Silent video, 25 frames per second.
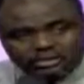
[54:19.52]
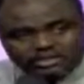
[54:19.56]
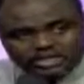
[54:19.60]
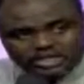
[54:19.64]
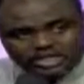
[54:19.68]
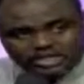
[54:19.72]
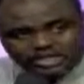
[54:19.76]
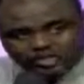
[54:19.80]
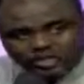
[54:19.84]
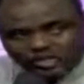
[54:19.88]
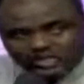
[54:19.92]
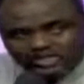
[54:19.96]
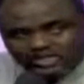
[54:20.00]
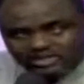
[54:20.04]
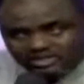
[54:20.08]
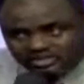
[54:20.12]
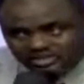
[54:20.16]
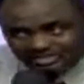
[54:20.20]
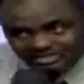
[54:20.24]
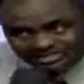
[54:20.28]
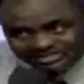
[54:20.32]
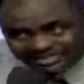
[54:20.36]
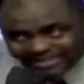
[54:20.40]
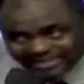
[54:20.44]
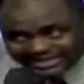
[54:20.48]
This
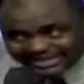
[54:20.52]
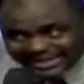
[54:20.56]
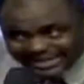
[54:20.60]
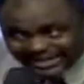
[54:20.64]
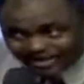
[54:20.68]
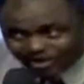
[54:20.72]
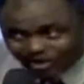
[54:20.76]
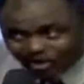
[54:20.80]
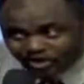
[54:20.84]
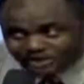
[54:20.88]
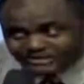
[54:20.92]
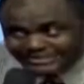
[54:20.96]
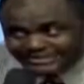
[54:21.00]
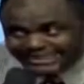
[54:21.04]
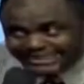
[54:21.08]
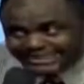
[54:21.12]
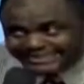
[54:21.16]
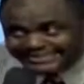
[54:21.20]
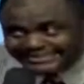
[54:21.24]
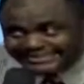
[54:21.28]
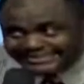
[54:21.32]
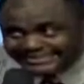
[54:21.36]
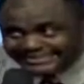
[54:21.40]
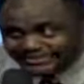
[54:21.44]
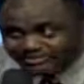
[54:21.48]
was not an
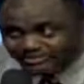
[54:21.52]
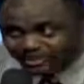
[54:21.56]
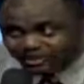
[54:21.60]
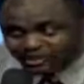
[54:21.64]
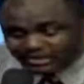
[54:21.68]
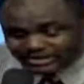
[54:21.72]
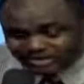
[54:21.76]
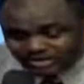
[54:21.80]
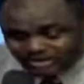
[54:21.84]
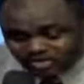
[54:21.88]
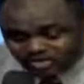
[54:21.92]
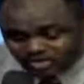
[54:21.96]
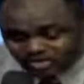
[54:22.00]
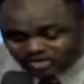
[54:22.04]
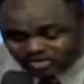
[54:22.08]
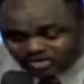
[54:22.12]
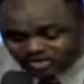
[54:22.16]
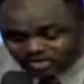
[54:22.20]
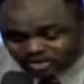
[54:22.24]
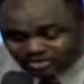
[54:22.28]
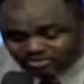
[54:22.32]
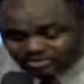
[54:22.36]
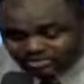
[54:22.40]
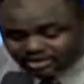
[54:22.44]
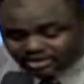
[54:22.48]
ordinary demon. This was
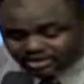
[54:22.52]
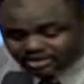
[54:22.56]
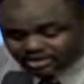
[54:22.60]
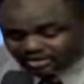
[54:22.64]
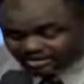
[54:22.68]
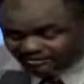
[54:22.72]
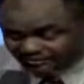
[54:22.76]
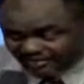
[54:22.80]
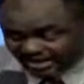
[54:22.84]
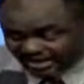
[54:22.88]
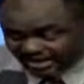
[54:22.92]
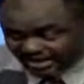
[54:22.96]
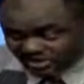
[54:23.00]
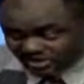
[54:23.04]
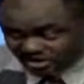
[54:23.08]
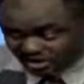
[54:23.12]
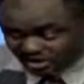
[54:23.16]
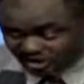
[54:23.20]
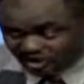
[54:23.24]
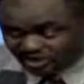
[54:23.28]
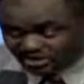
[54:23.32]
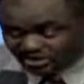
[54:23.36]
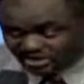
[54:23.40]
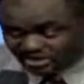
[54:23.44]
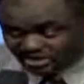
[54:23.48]
some very
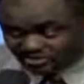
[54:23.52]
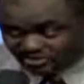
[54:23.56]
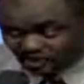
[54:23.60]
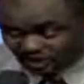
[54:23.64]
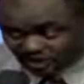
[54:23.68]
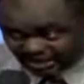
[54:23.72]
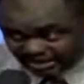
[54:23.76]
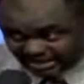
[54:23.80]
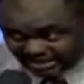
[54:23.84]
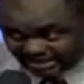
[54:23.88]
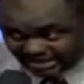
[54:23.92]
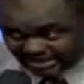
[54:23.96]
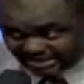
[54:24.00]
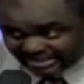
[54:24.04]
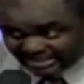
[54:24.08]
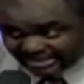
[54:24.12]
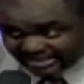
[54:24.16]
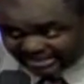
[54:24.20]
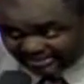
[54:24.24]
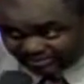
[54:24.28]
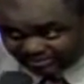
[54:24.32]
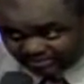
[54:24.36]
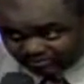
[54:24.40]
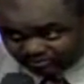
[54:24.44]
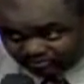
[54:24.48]
strong demon in that
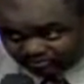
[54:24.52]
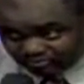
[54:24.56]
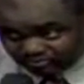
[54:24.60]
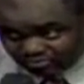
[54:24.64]
girl.